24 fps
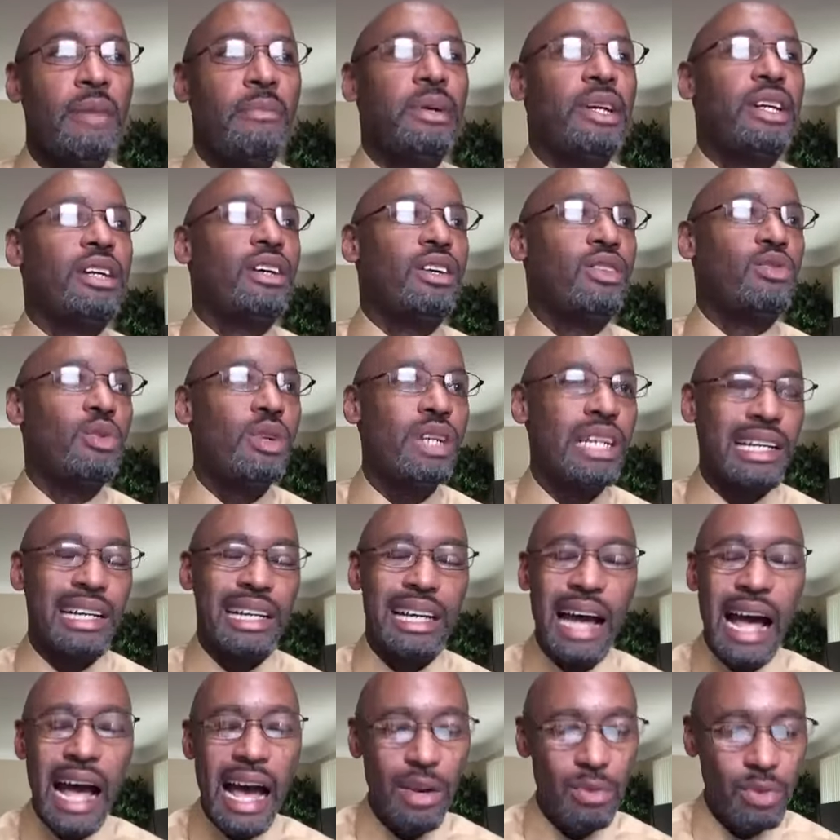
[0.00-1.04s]
because what?
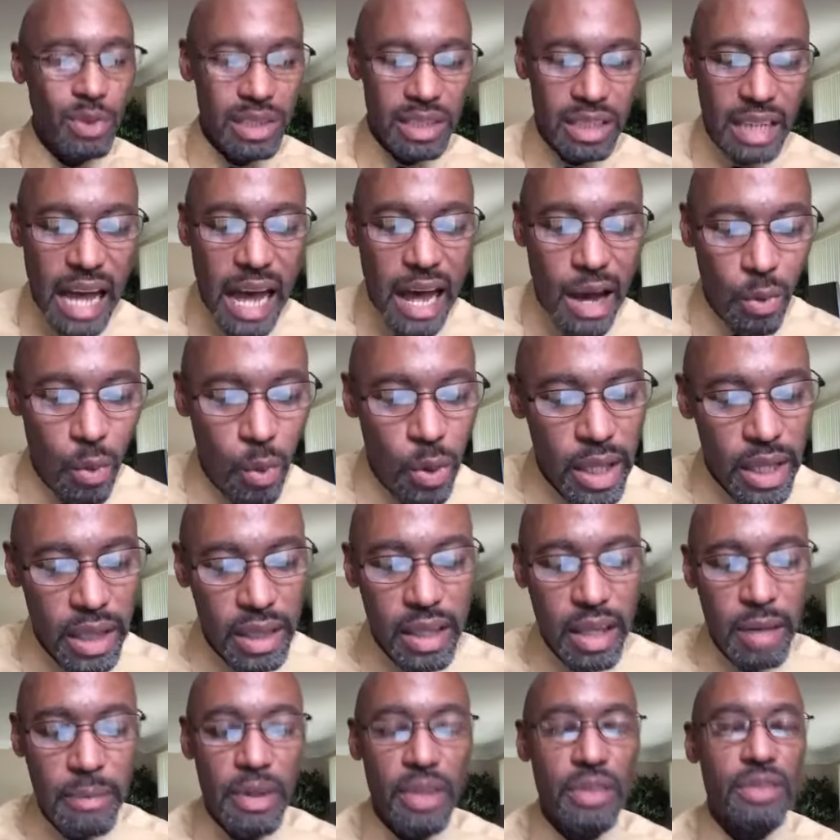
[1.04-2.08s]
God was not with
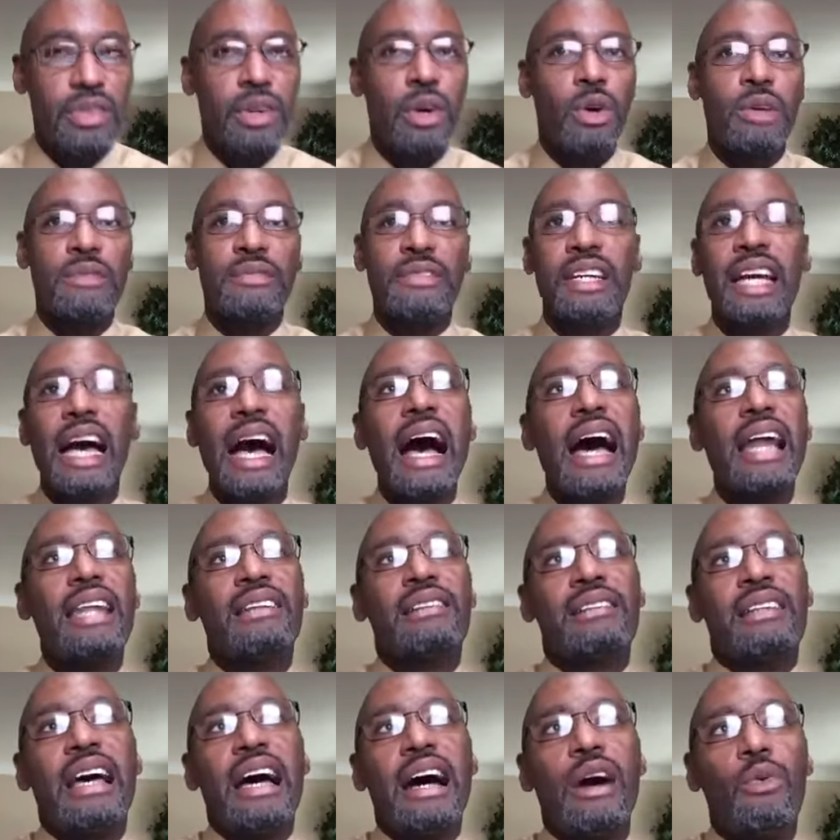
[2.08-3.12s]
them. And so if God
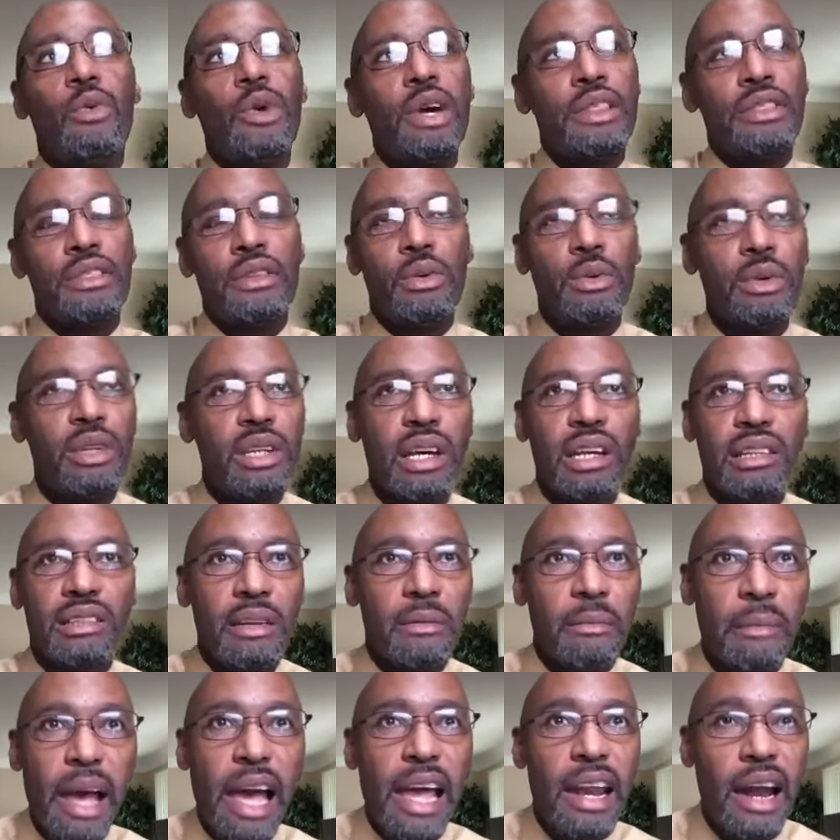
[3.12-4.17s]
is not with you, it
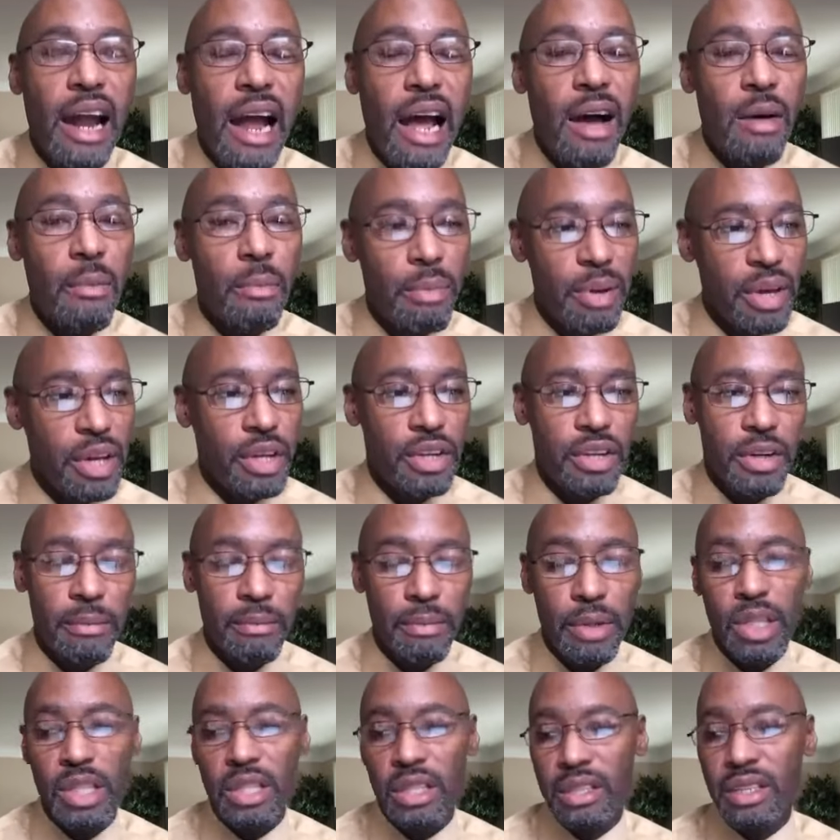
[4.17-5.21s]
doesn't matter how big your
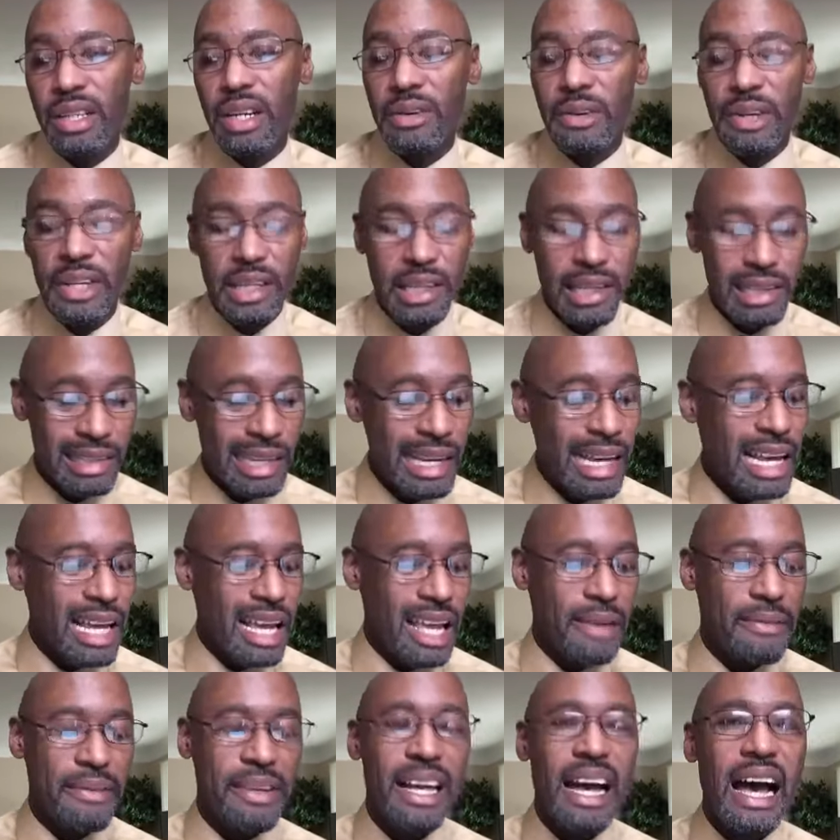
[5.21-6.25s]
military is.
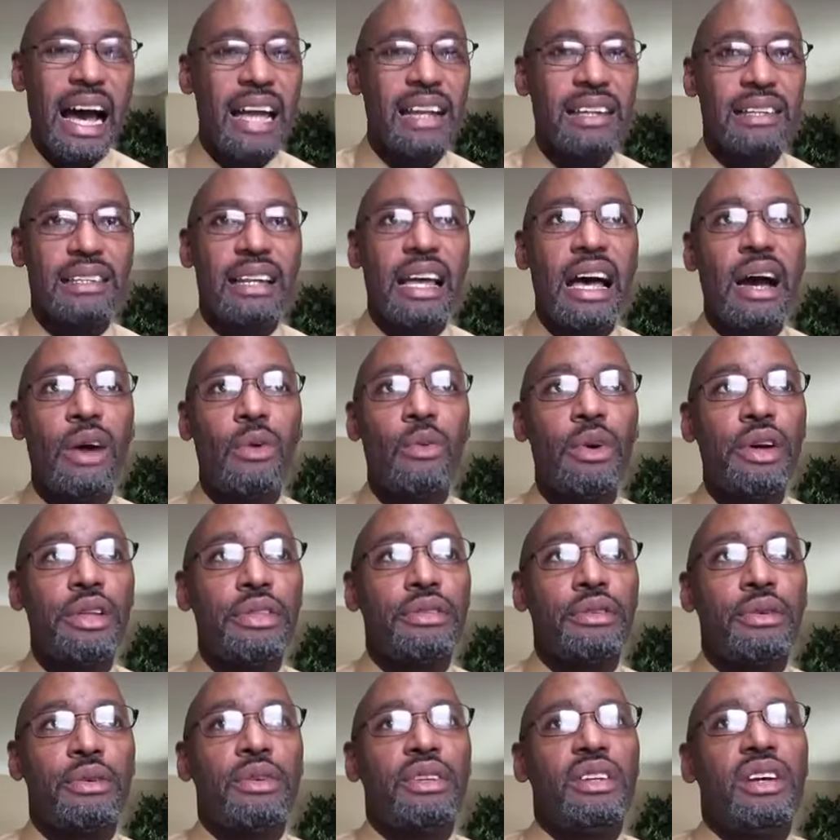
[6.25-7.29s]
If God is not with
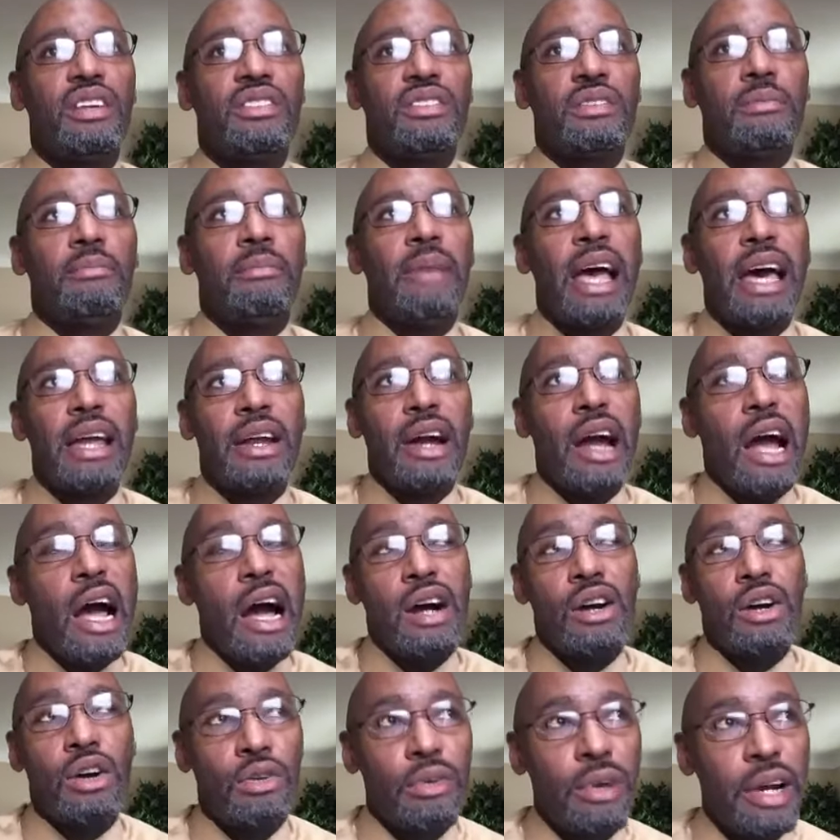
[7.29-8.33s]
you, it doesn't matter how
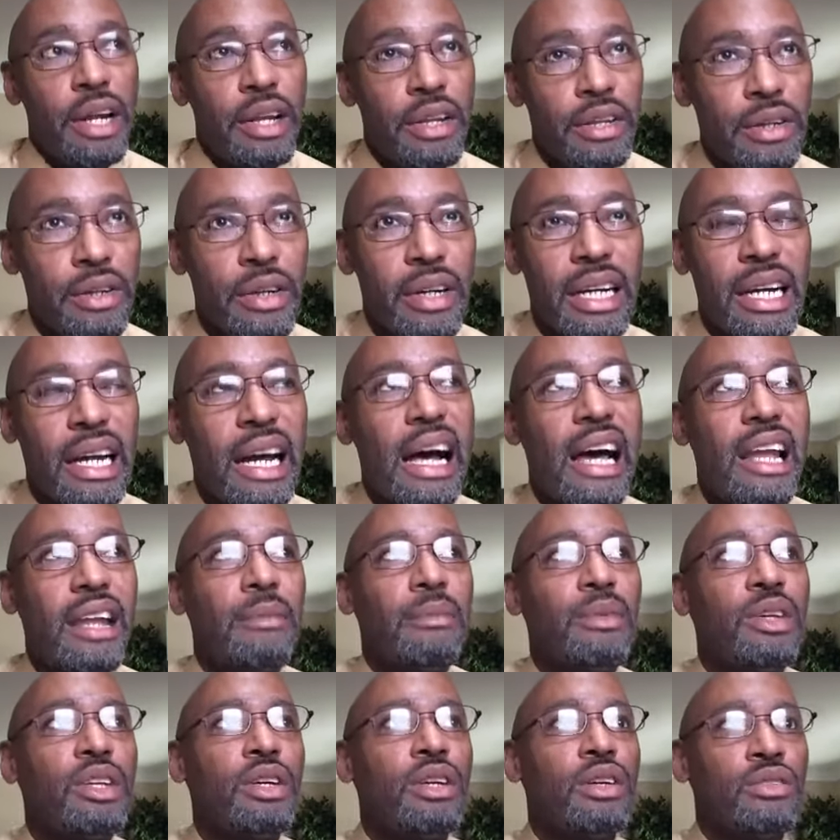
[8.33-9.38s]
great your
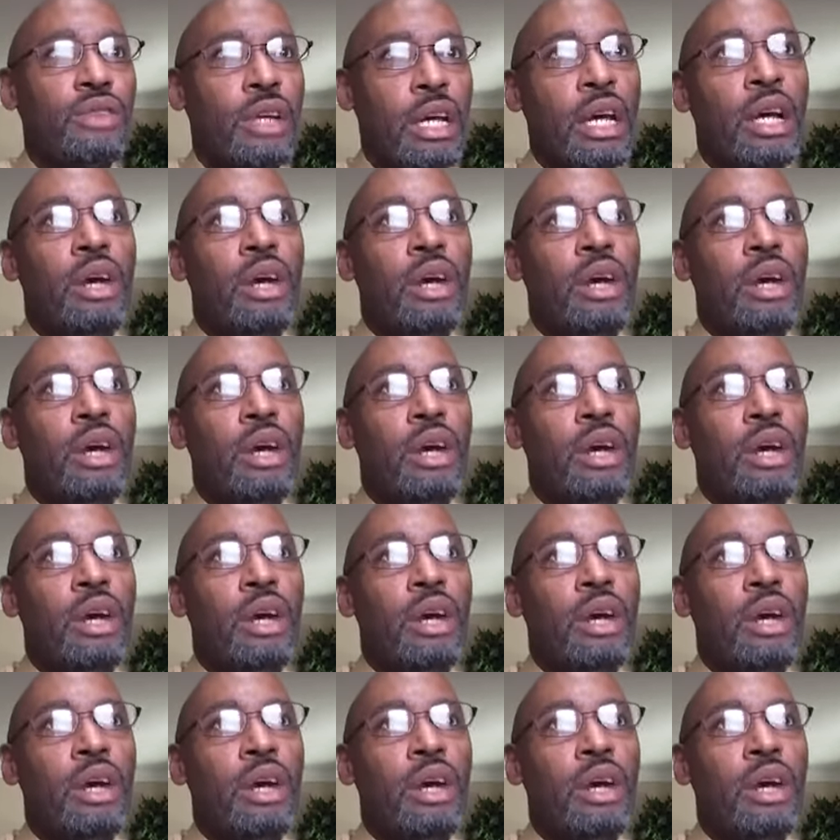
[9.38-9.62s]
economy is.